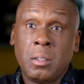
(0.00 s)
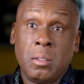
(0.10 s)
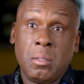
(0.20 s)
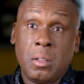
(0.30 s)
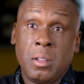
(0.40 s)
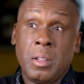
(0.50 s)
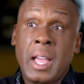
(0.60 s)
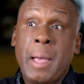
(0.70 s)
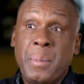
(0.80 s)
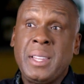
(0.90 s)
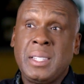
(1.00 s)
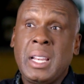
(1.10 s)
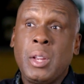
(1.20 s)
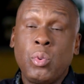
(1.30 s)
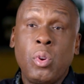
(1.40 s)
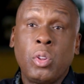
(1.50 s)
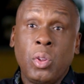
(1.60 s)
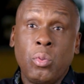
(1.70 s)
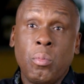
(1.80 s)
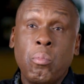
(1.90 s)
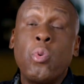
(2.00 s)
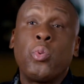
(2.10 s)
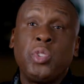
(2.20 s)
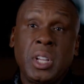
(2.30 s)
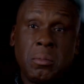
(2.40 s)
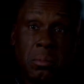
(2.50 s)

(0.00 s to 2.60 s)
help a lot of people to get rid of their pain.